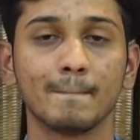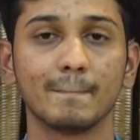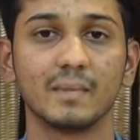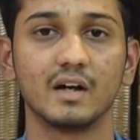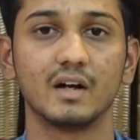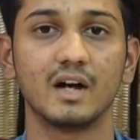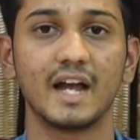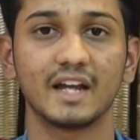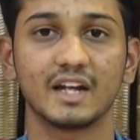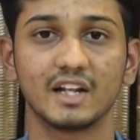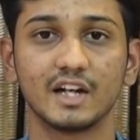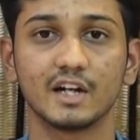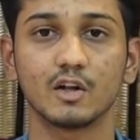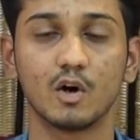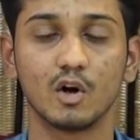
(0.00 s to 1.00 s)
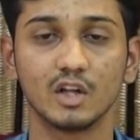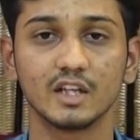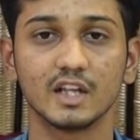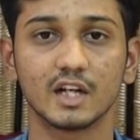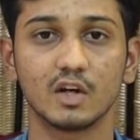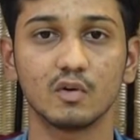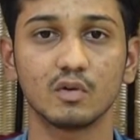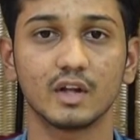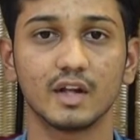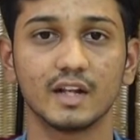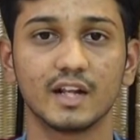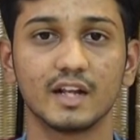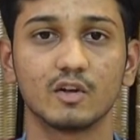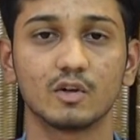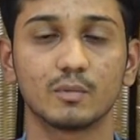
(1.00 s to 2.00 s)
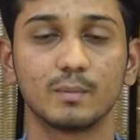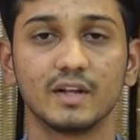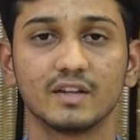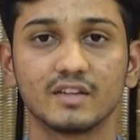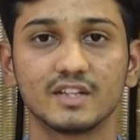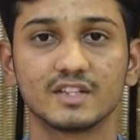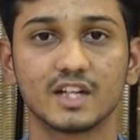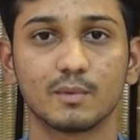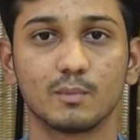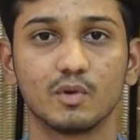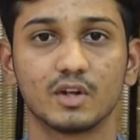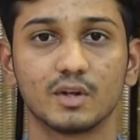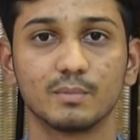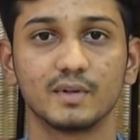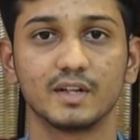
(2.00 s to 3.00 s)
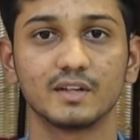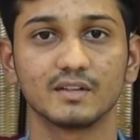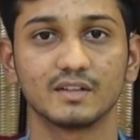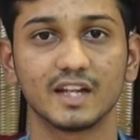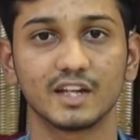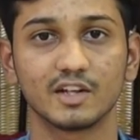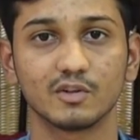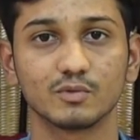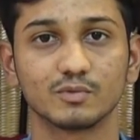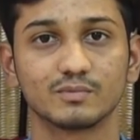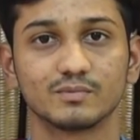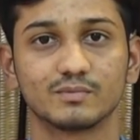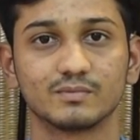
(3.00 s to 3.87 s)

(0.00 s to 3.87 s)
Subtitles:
I cleared all the round and I got placed in Checkpoint company. Thank you.